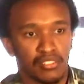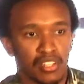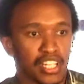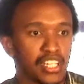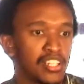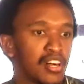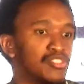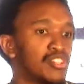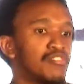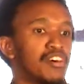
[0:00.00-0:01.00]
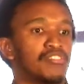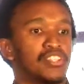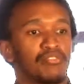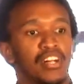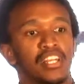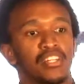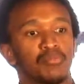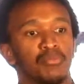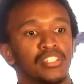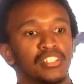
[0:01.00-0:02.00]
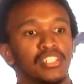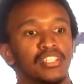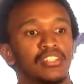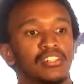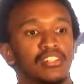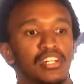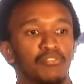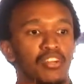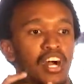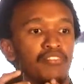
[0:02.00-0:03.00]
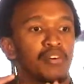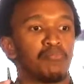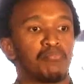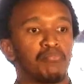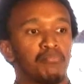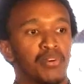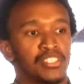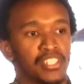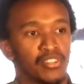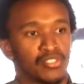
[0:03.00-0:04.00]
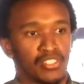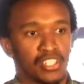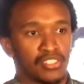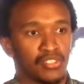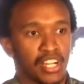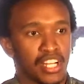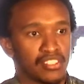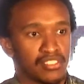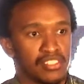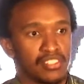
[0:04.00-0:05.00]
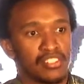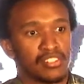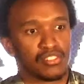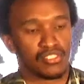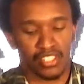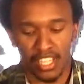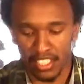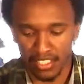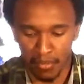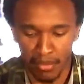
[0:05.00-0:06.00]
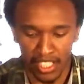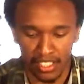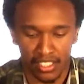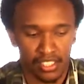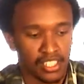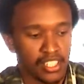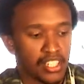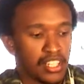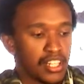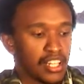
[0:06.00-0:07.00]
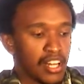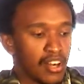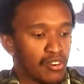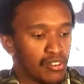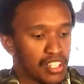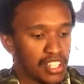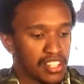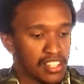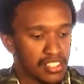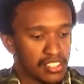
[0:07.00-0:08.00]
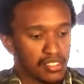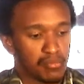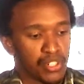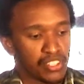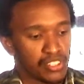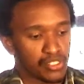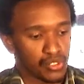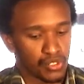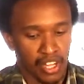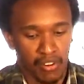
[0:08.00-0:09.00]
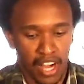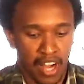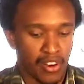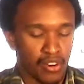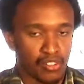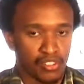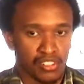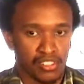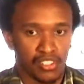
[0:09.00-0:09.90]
again, now instead of having the floodlights point in, we'll have them point out so that you can't see because the lights are blinding. Now, this brought into now our own